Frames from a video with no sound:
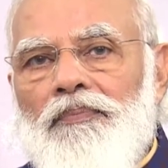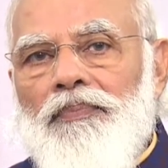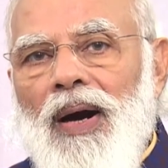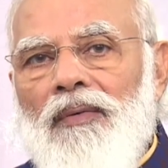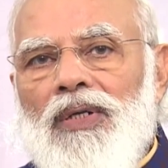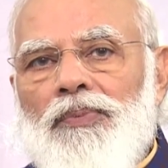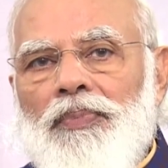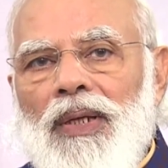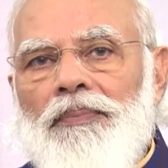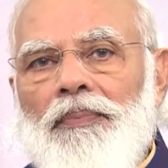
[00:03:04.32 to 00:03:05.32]
empowers
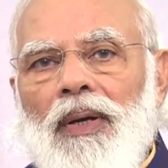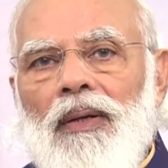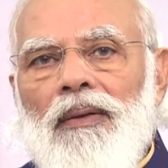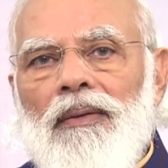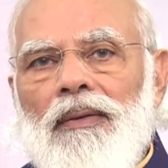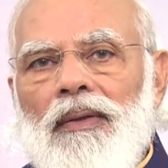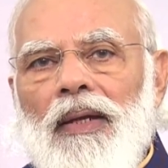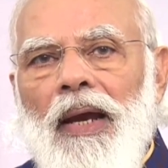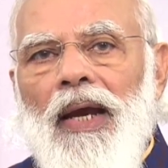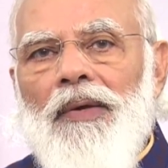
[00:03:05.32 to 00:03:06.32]
people
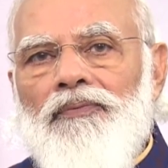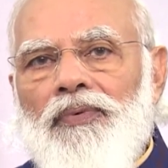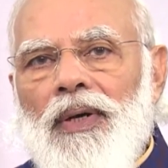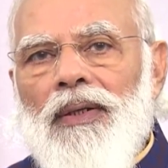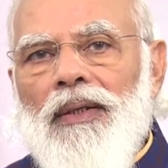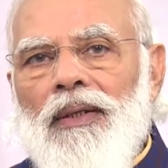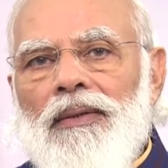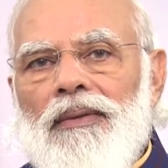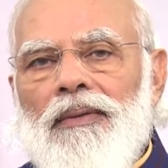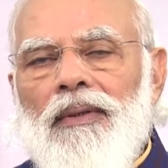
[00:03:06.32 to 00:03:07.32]
and
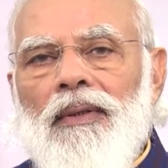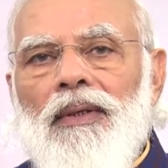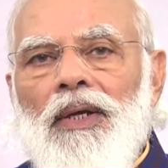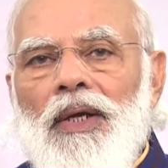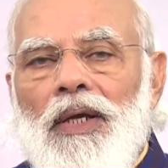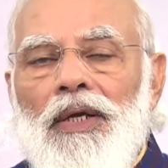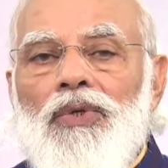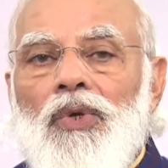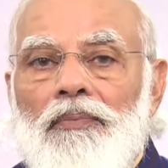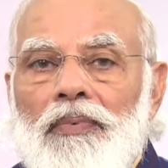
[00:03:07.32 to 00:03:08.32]
furthers
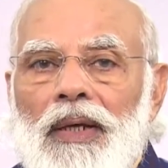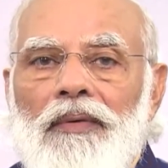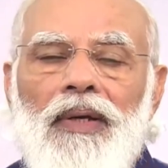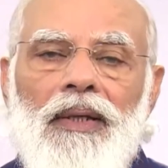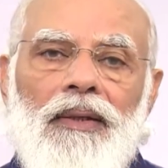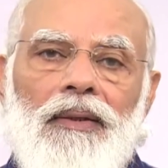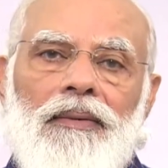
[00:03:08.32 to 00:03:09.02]
ease of living.